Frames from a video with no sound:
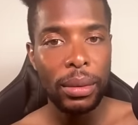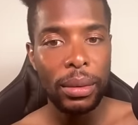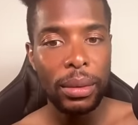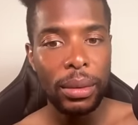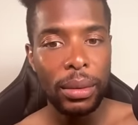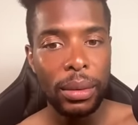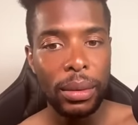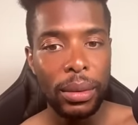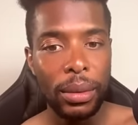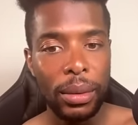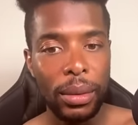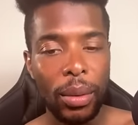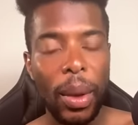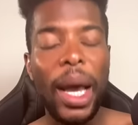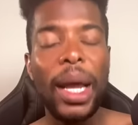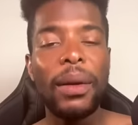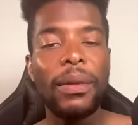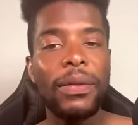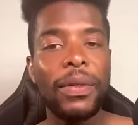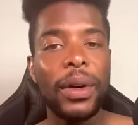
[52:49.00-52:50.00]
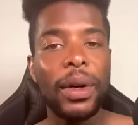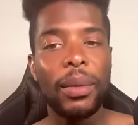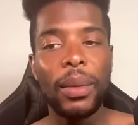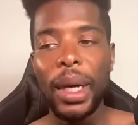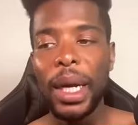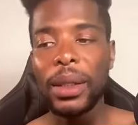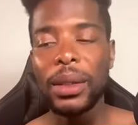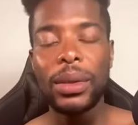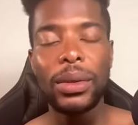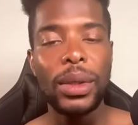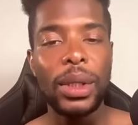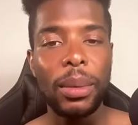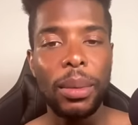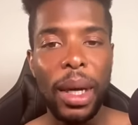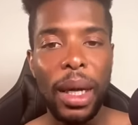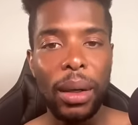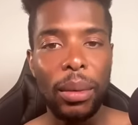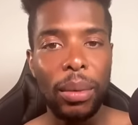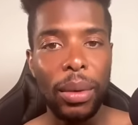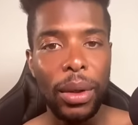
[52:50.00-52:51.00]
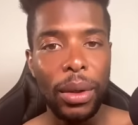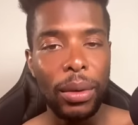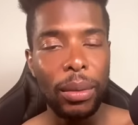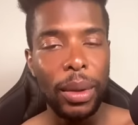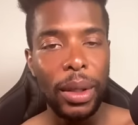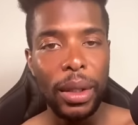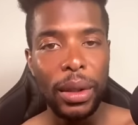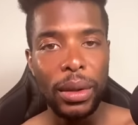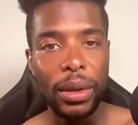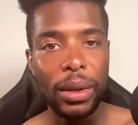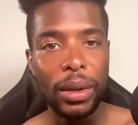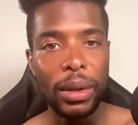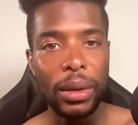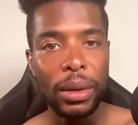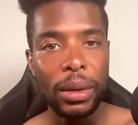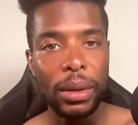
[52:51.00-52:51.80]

Why the fuck would I sue somebody broke, bitch?